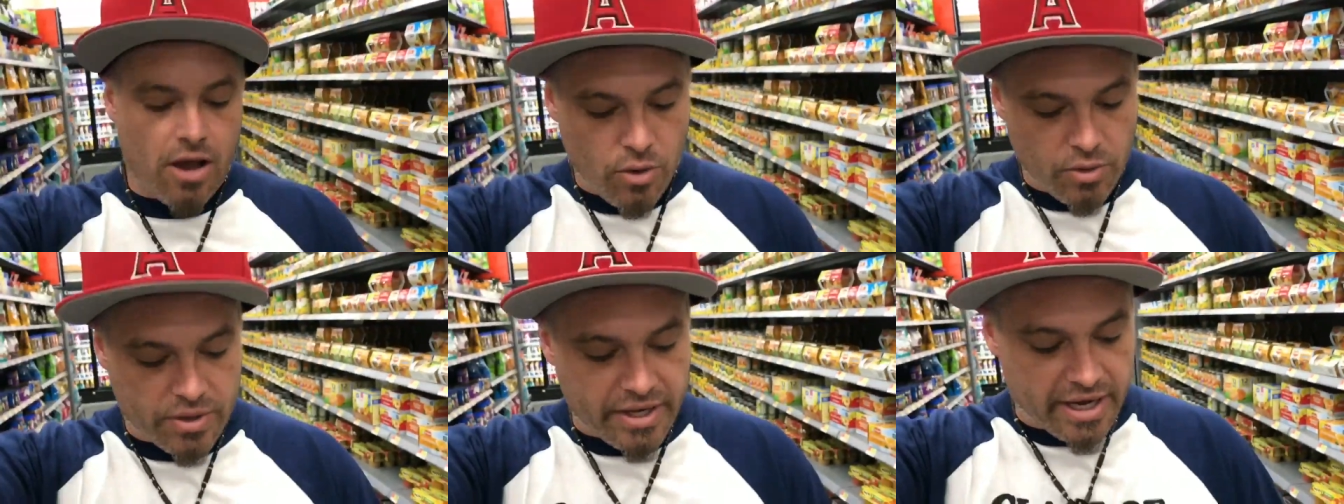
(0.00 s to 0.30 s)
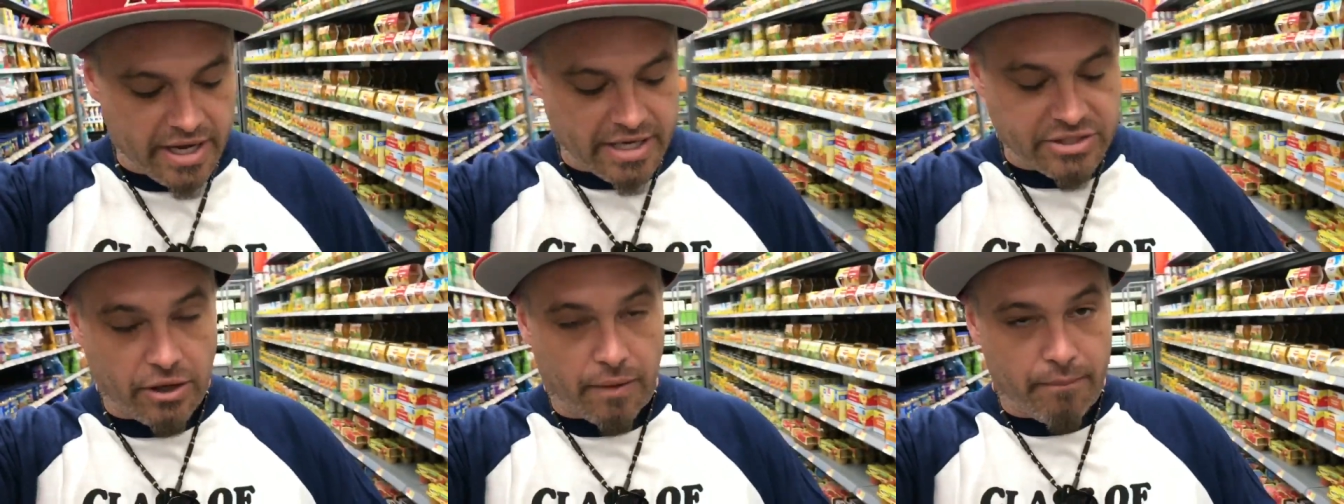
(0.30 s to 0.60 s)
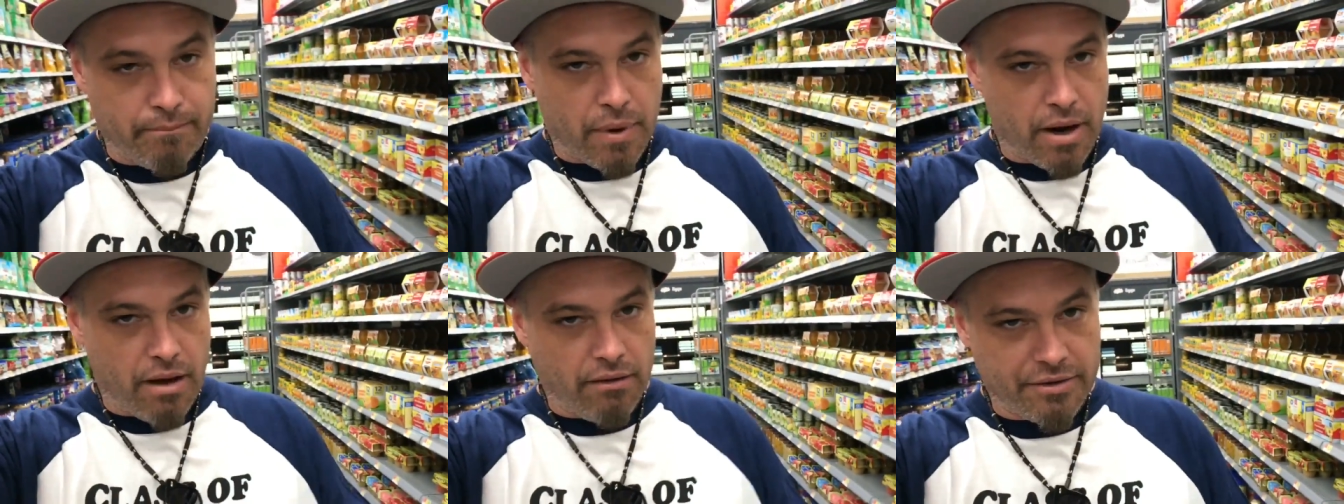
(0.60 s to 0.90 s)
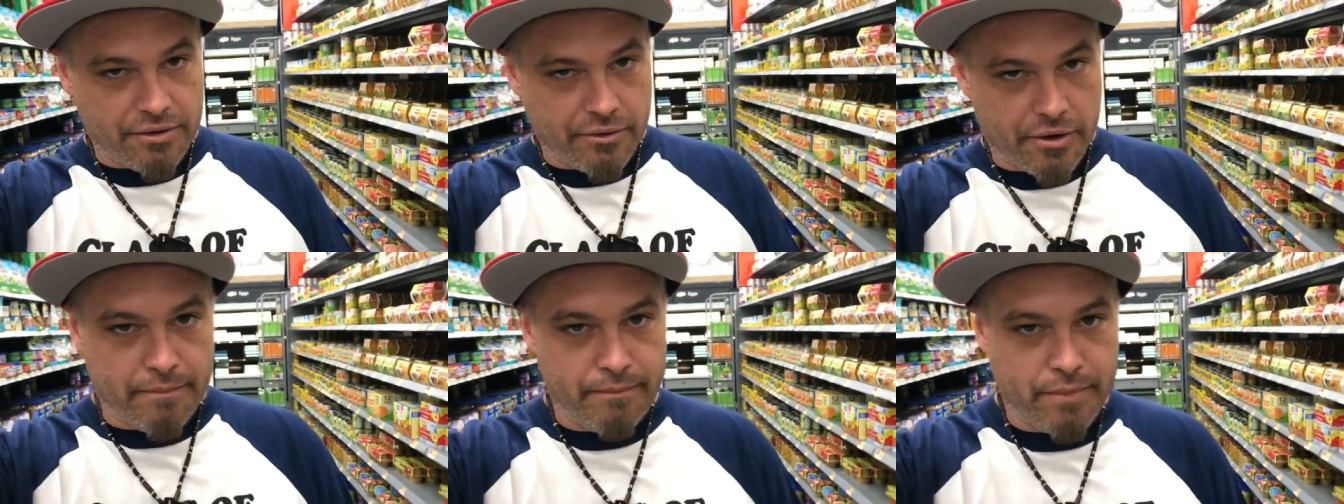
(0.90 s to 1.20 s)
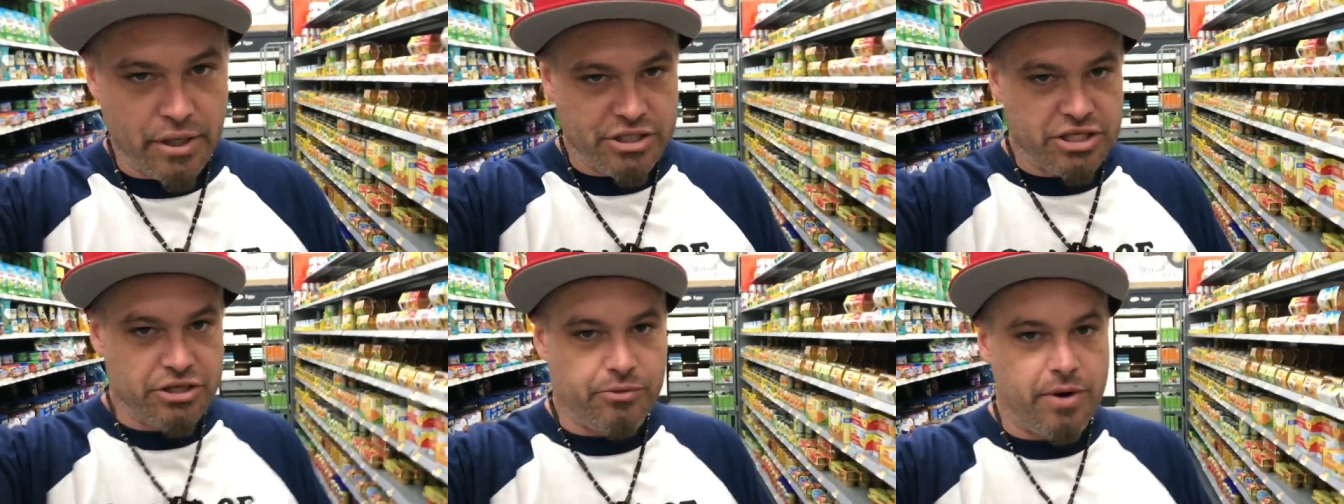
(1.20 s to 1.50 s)
Okay, so I'm balling on a
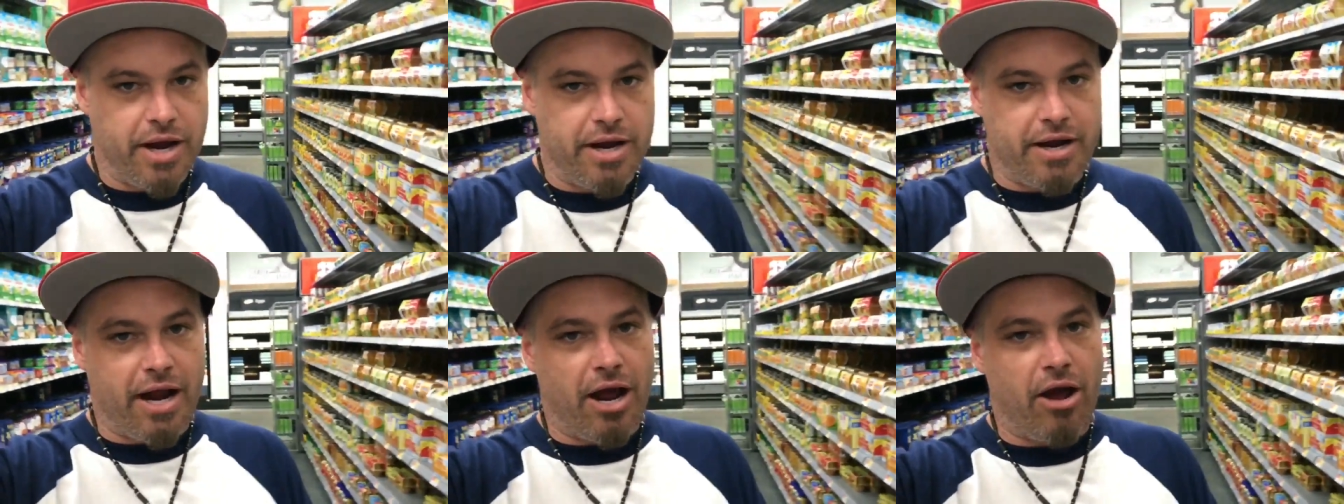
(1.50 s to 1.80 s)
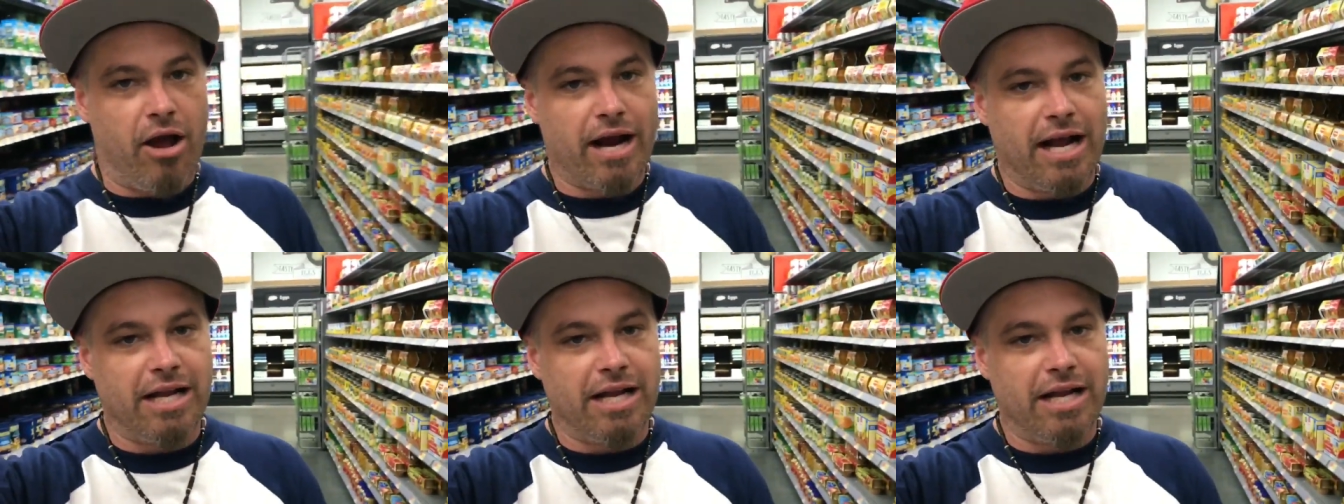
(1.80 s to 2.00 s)
budget right now.